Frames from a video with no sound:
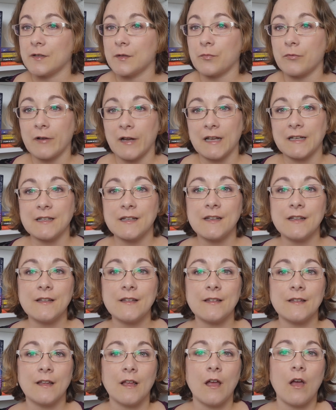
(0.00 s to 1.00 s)

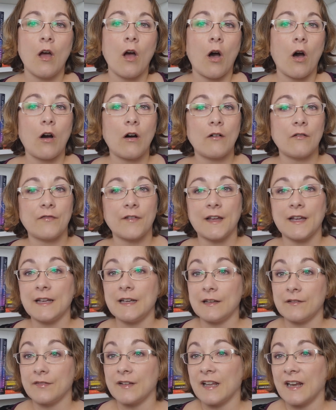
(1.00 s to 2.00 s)
apprentice of a
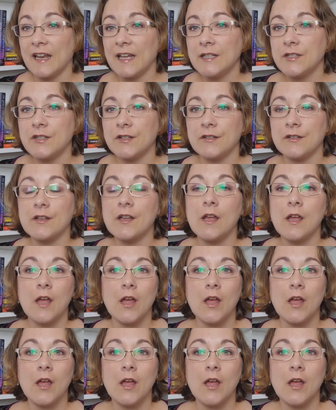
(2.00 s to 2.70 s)
living legend